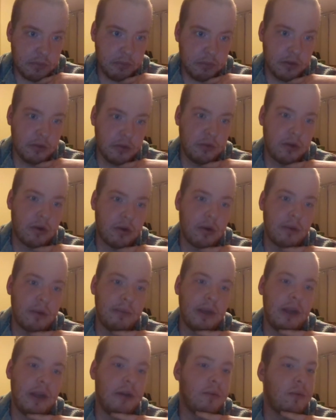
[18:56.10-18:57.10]
Blue
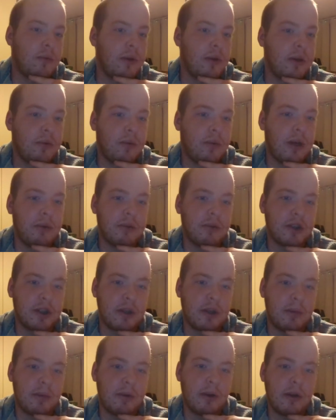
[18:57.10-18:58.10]
Corn Maiden went away with
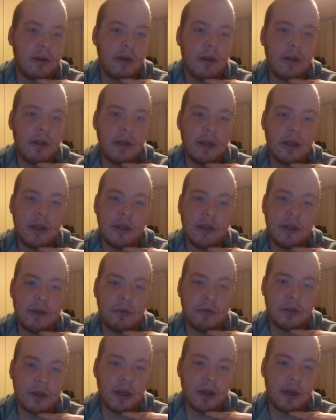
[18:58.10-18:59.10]
summer, and
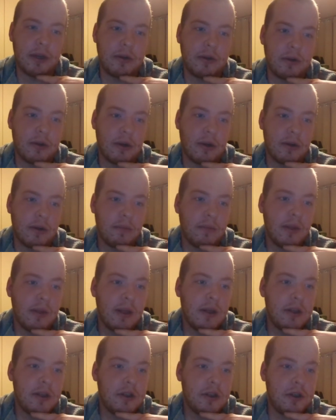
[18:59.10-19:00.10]
he was kind to her.
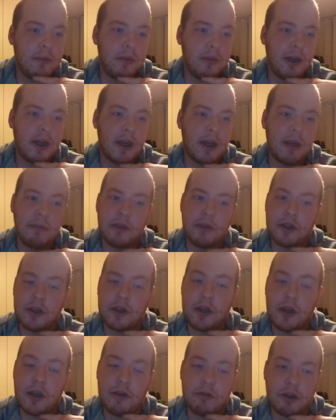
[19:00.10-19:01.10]
She became the
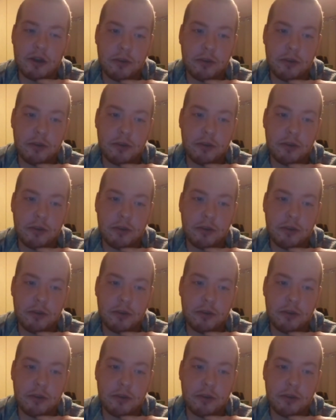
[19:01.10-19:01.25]
sign of